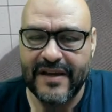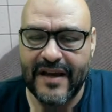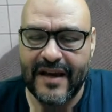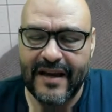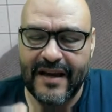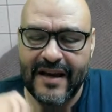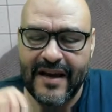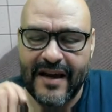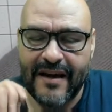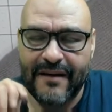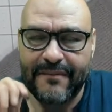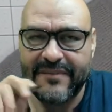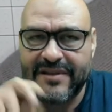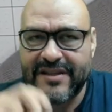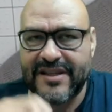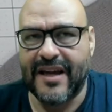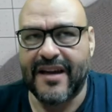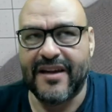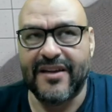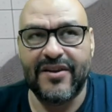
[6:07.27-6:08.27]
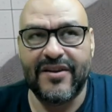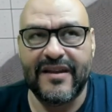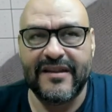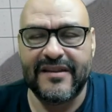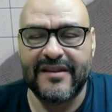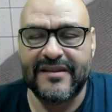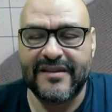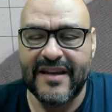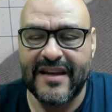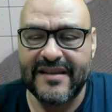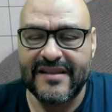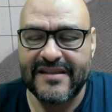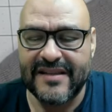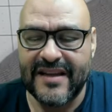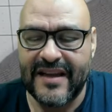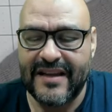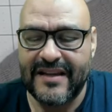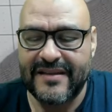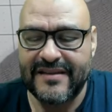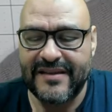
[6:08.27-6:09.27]
and take a look at the test
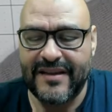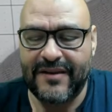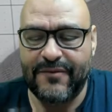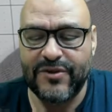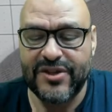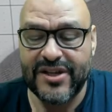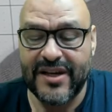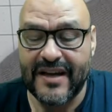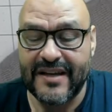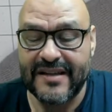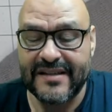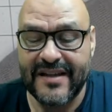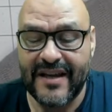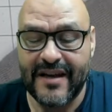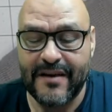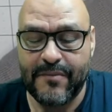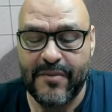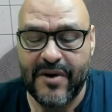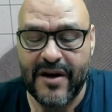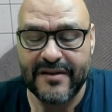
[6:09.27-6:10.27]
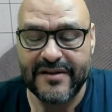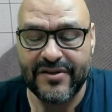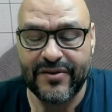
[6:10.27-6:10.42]
and see what you guys think about it.